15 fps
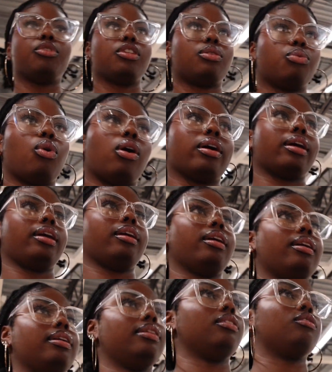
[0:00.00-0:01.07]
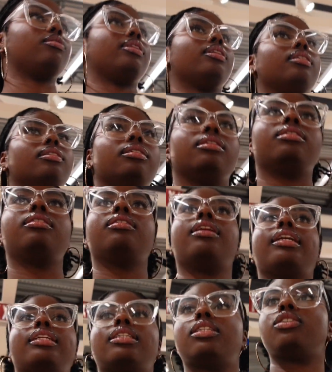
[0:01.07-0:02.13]
just walking and trying to
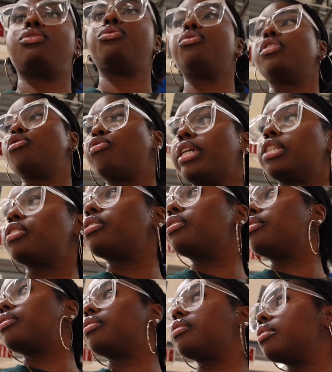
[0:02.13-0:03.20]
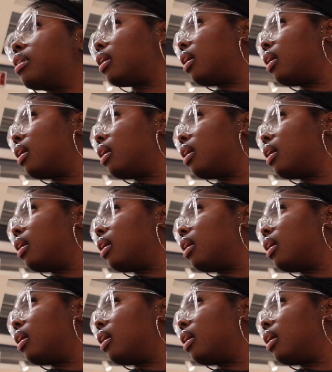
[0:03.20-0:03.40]
get to the dressers.